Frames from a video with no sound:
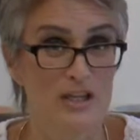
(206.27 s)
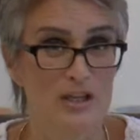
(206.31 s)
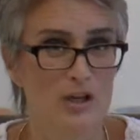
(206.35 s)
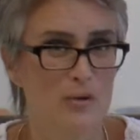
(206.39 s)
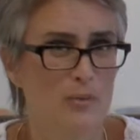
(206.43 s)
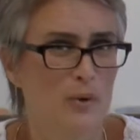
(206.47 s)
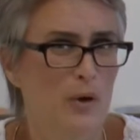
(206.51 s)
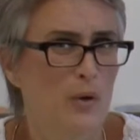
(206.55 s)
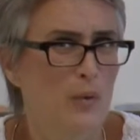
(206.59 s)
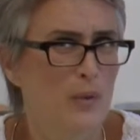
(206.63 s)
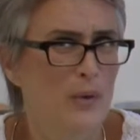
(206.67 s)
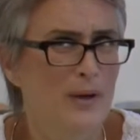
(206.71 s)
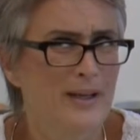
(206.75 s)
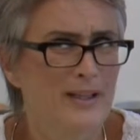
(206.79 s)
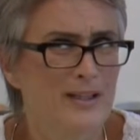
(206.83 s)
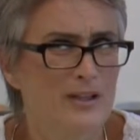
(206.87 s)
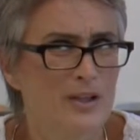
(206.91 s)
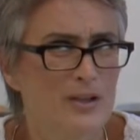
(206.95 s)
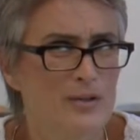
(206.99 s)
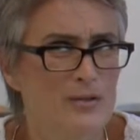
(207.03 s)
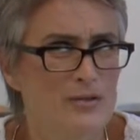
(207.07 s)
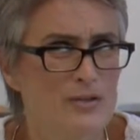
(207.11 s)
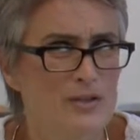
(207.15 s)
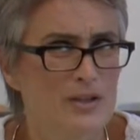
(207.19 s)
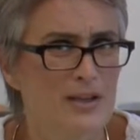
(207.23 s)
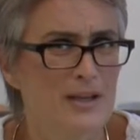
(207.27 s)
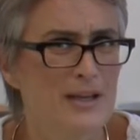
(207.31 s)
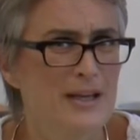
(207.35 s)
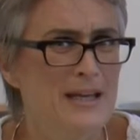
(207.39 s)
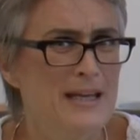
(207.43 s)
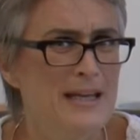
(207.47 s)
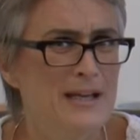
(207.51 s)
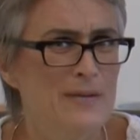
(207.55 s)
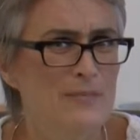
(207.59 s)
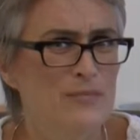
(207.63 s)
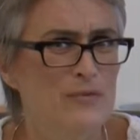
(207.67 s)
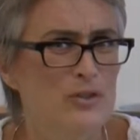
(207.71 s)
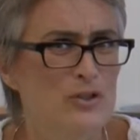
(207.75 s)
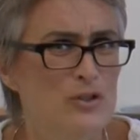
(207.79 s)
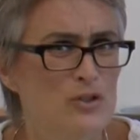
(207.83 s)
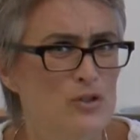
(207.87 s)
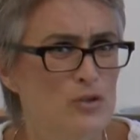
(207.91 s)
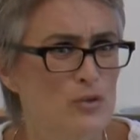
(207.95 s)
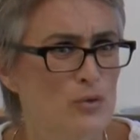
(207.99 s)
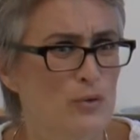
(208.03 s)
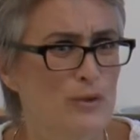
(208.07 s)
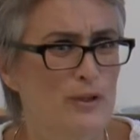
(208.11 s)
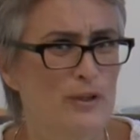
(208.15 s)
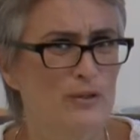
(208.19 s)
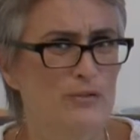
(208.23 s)
No one quite knows the
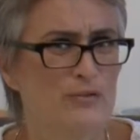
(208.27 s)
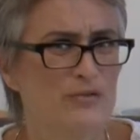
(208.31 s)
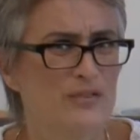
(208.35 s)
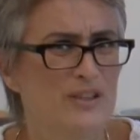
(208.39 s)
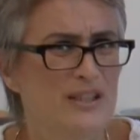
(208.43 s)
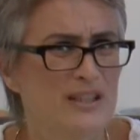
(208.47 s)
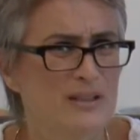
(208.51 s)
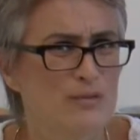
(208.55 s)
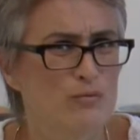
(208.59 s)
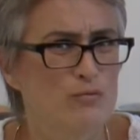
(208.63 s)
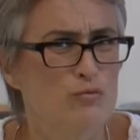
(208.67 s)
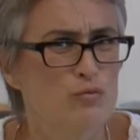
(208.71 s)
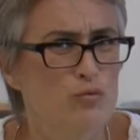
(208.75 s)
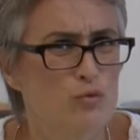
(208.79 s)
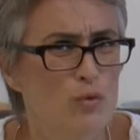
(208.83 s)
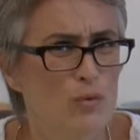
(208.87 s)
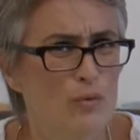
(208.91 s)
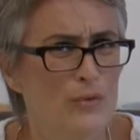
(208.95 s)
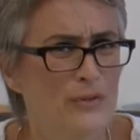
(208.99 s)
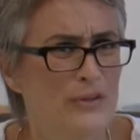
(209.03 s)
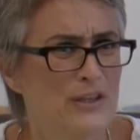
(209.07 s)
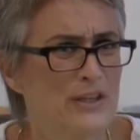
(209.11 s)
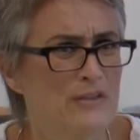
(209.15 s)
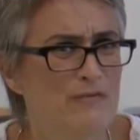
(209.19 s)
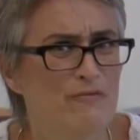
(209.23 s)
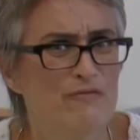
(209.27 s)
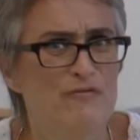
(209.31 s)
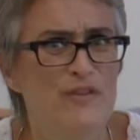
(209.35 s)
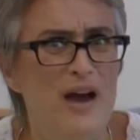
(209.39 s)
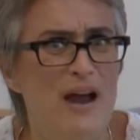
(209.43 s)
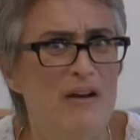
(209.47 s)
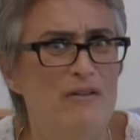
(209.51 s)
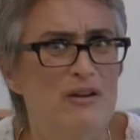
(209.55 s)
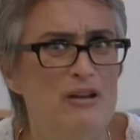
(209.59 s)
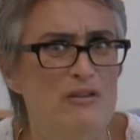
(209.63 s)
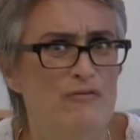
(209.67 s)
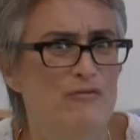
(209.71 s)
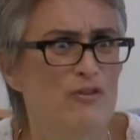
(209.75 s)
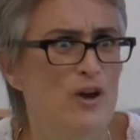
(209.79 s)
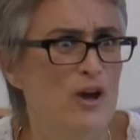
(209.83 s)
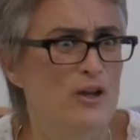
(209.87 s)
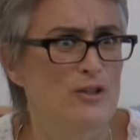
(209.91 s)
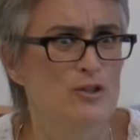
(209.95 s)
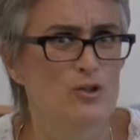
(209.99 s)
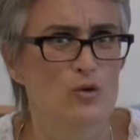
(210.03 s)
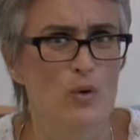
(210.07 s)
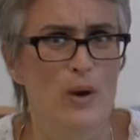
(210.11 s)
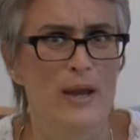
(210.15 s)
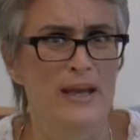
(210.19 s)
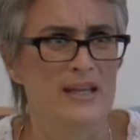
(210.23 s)
story of the very
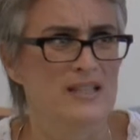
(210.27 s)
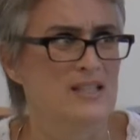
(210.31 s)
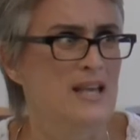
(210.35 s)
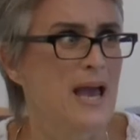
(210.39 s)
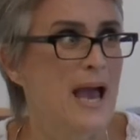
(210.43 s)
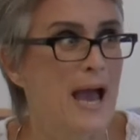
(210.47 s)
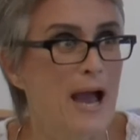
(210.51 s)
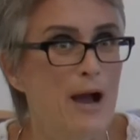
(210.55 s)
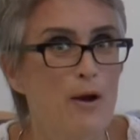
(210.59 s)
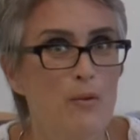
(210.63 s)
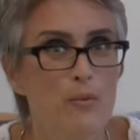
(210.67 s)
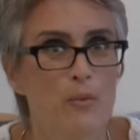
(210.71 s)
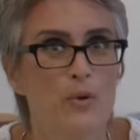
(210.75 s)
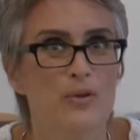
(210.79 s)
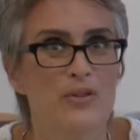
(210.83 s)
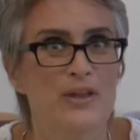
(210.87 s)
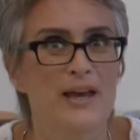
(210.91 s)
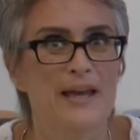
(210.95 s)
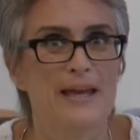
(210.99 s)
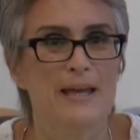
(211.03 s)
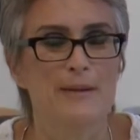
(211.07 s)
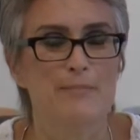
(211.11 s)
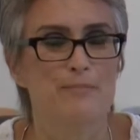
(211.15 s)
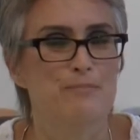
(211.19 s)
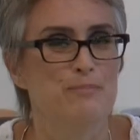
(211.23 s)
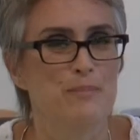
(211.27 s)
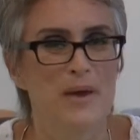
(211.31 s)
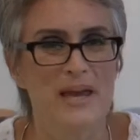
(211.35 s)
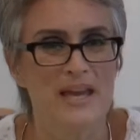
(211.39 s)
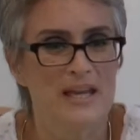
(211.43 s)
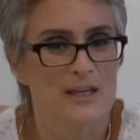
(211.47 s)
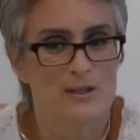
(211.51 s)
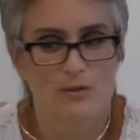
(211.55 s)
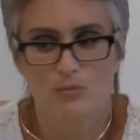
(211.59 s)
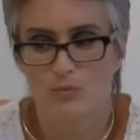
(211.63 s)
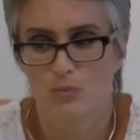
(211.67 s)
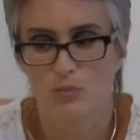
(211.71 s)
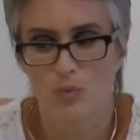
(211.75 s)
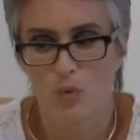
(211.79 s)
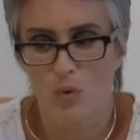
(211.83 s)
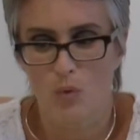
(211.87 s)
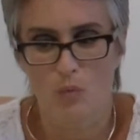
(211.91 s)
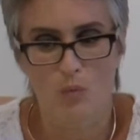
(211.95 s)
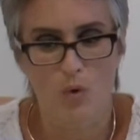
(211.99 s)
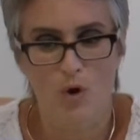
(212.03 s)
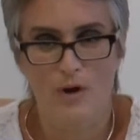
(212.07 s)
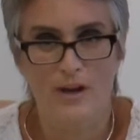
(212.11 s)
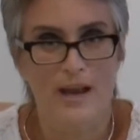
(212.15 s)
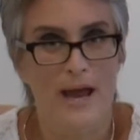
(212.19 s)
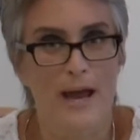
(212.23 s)
first grains. How were they made?
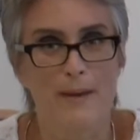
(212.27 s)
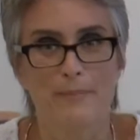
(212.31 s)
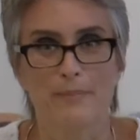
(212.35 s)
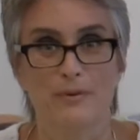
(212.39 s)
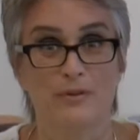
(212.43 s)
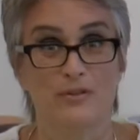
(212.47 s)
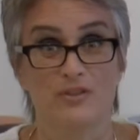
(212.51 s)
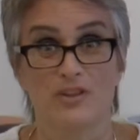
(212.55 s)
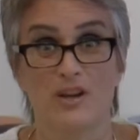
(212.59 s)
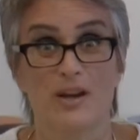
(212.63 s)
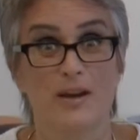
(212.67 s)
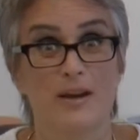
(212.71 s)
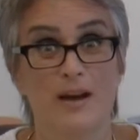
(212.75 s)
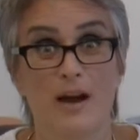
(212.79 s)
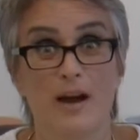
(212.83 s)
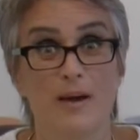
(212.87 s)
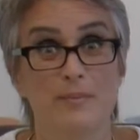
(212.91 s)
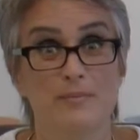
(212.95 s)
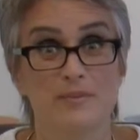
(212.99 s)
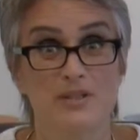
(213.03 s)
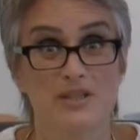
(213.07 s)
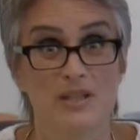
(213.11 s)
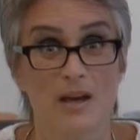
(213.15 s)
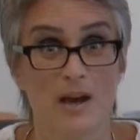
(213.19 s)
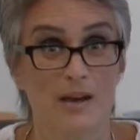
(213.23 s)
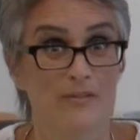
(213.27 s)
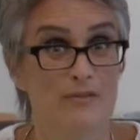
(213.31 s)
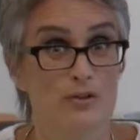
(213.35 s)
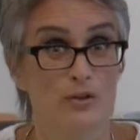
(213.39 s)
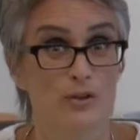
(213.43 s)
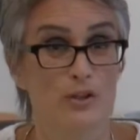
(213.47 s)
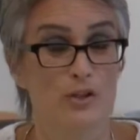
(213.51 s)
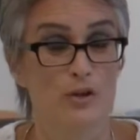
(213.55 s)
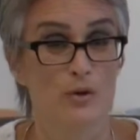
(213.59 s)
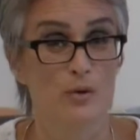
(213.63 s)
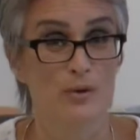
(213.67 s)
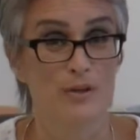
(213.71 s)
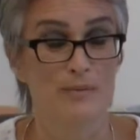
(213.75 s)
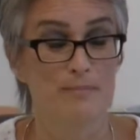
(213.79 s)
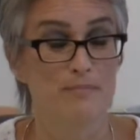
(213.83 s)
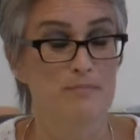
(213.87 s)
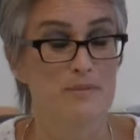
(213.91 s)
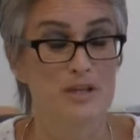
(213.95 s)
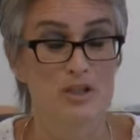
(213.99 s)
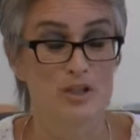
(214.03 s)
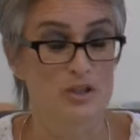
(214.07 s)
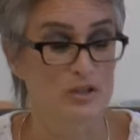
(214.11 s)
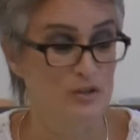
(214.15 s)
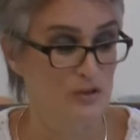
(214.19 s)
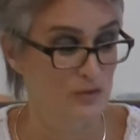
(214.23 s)
What happened? I've got to go on a
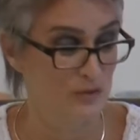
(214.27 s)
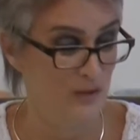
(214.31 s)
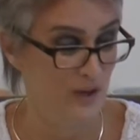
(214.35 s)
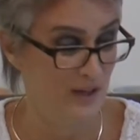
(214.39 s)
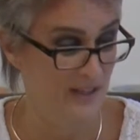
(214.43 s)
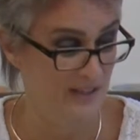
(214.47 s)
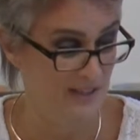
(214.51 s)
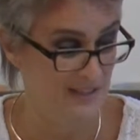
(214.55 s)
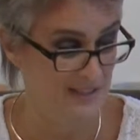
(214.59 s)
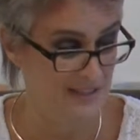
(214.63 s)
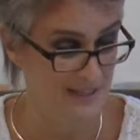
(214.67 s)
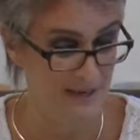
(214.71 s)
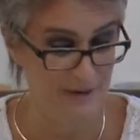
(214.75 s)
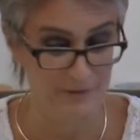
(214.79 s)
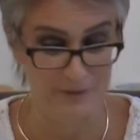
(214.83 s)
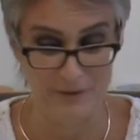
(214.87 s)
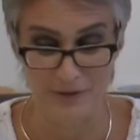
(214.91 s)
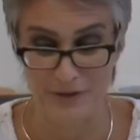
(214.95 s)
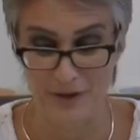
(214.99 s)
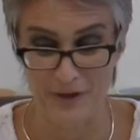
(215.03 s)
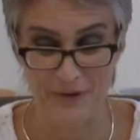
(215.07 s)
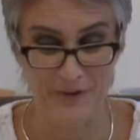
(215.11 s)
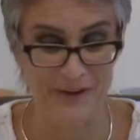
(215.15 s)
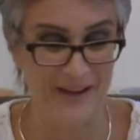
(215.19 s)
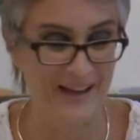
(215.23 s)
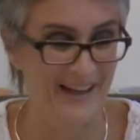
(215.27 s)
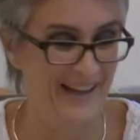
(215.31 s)
mission to find this out, you know.